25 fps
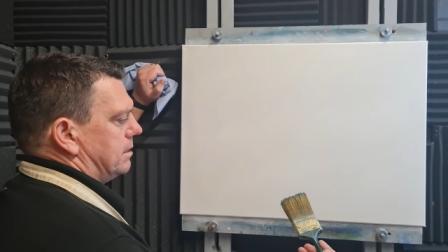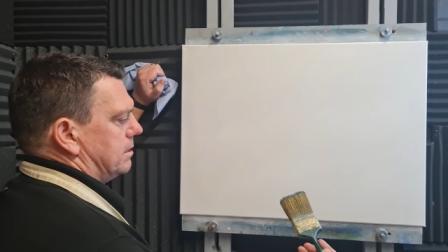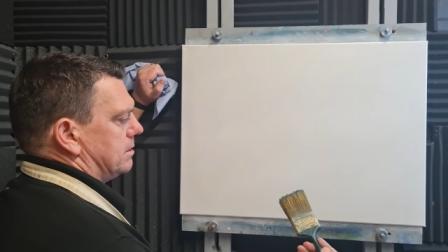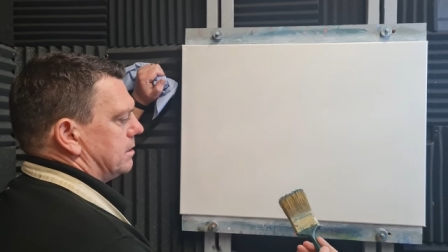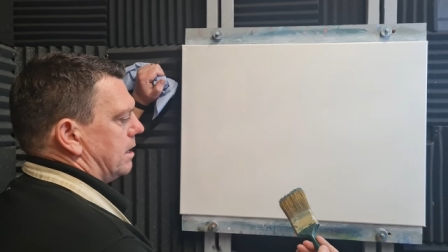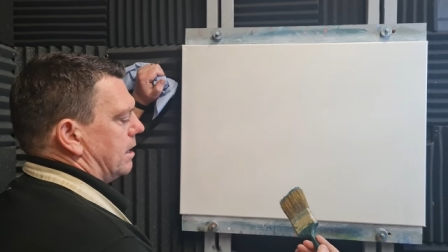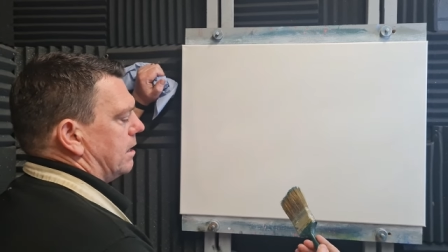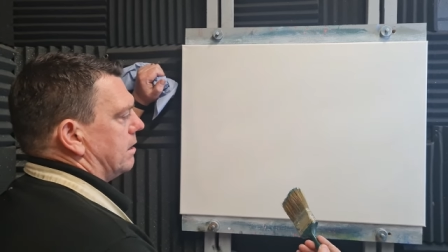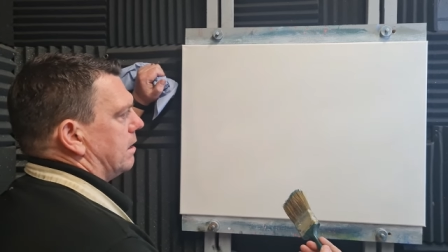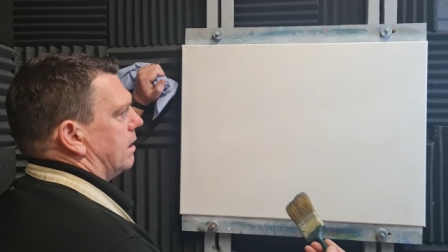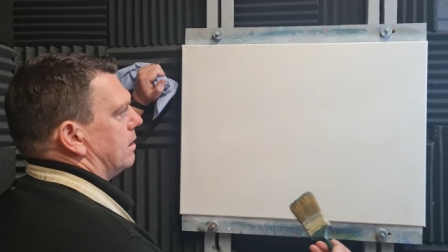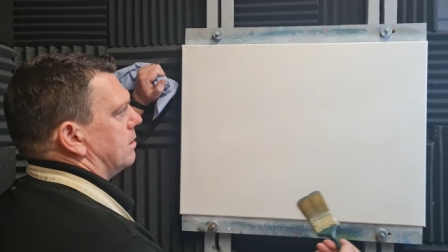is
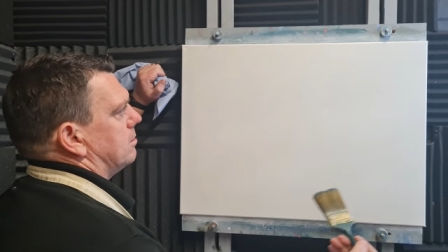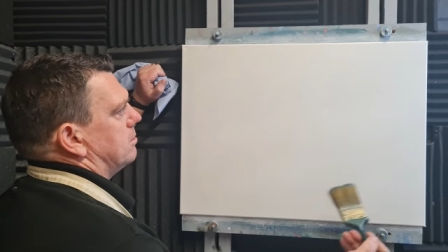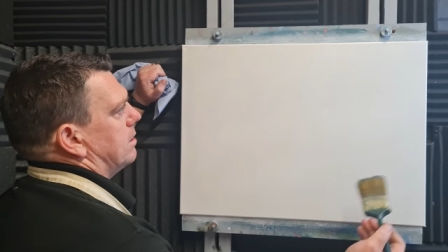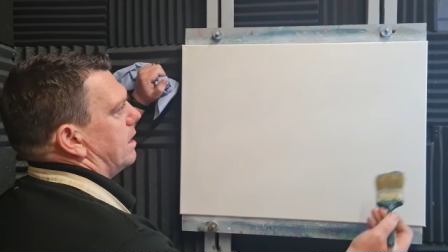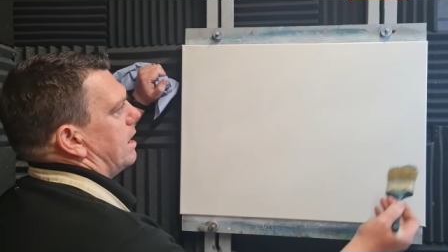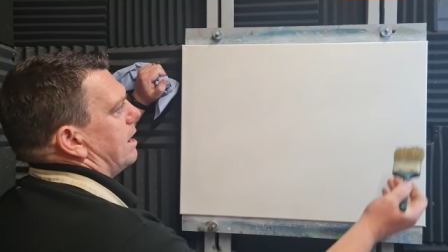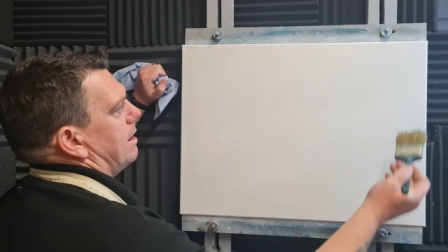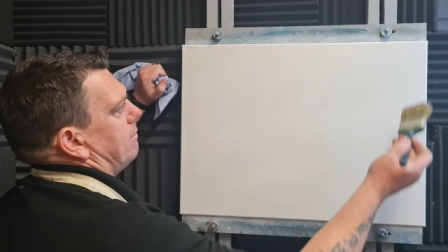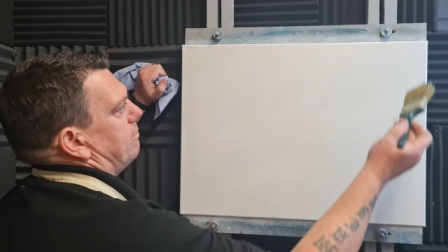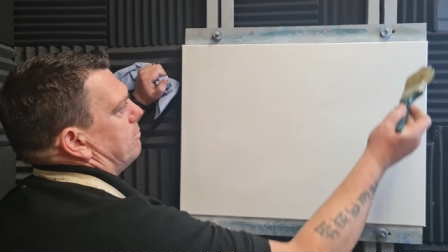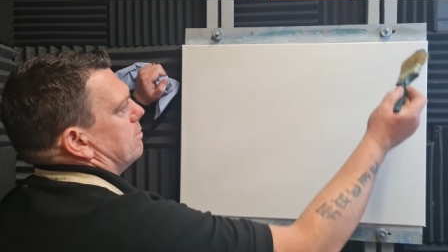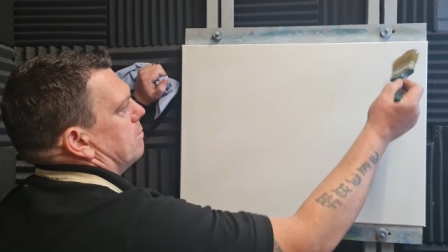a
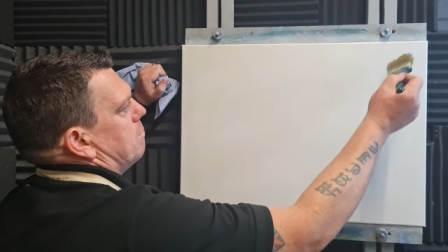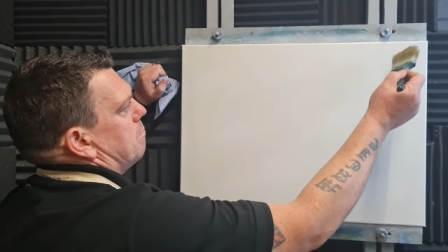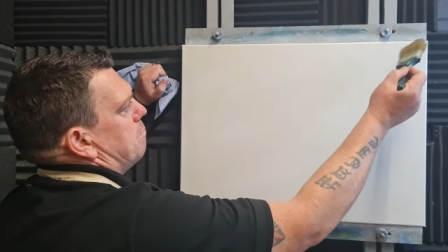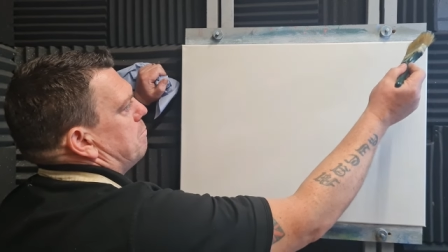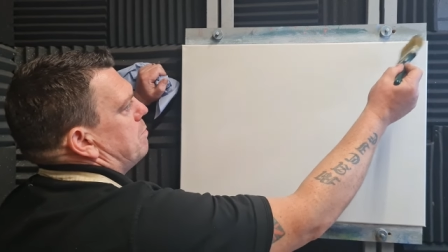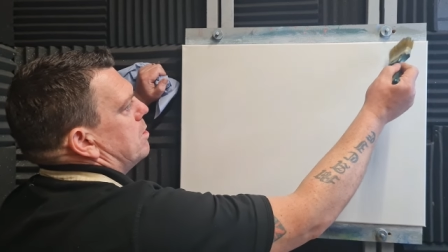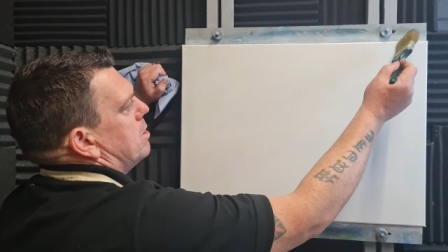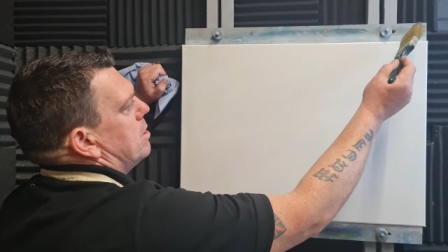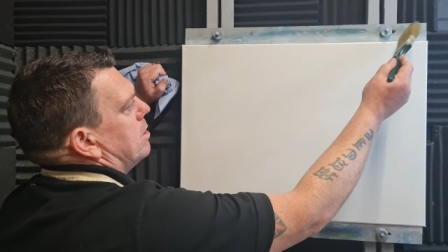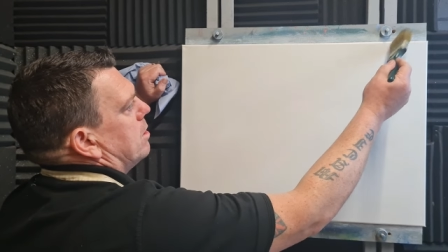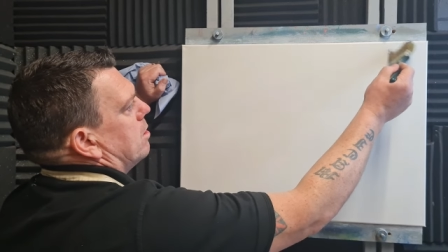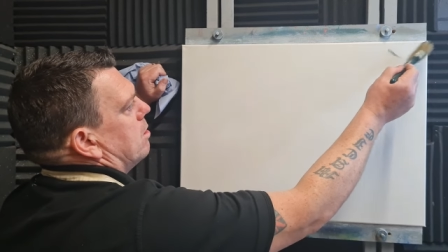grey from
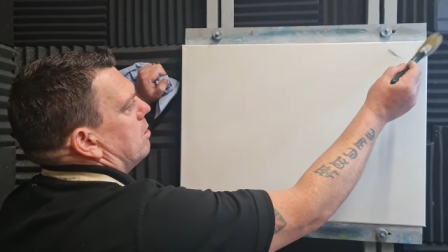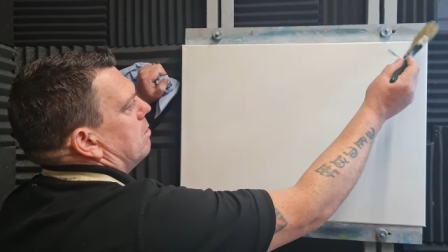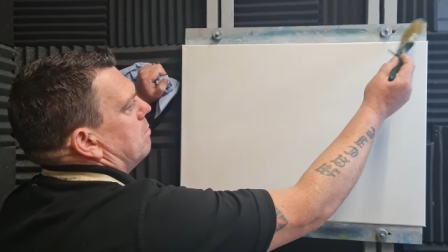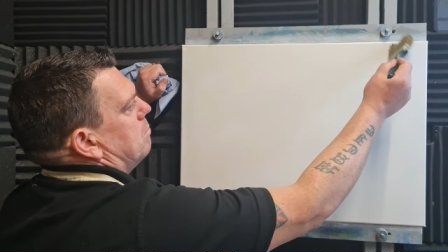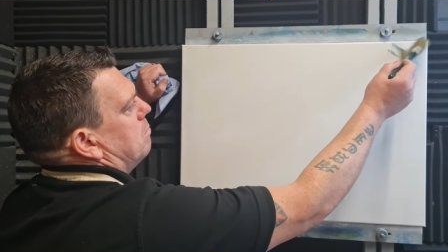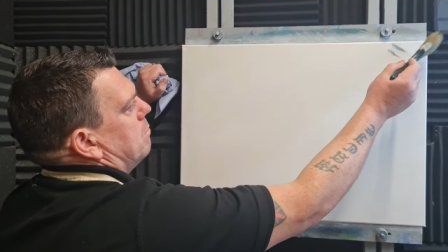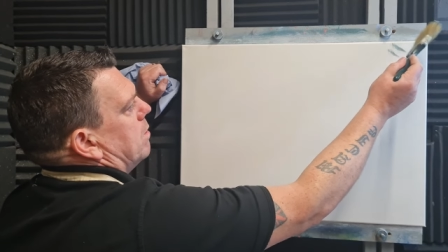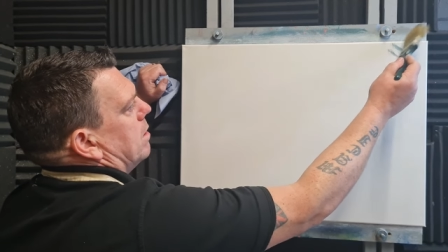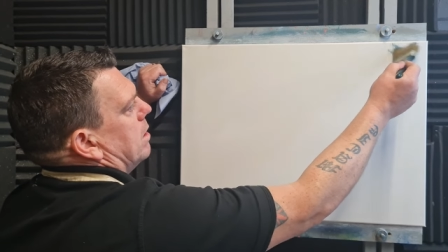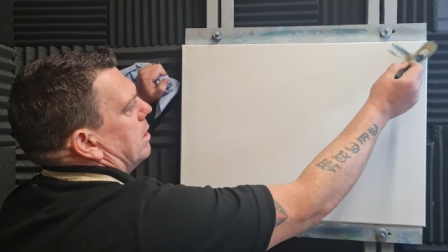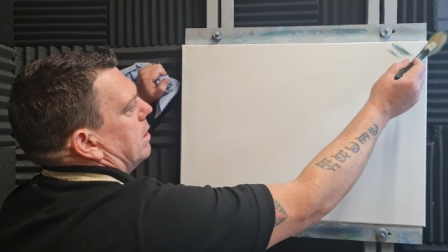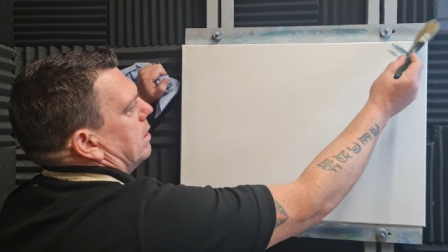burnt
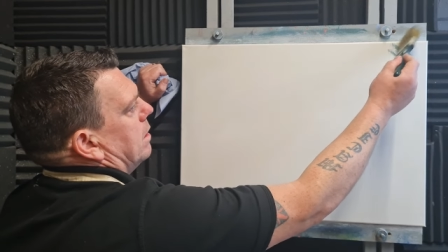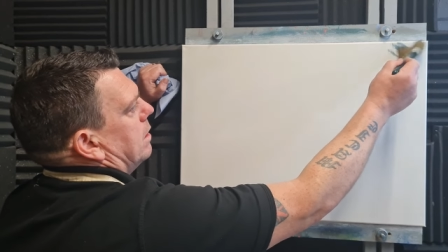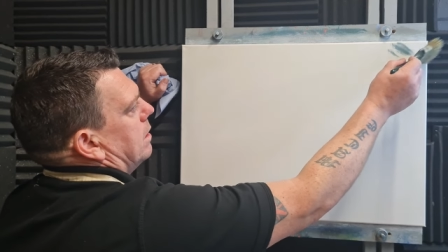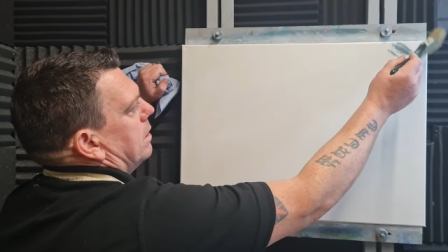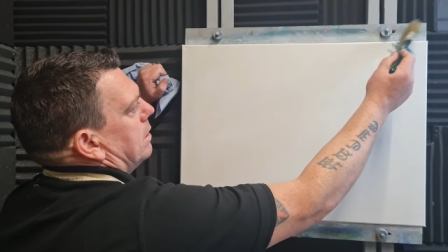umber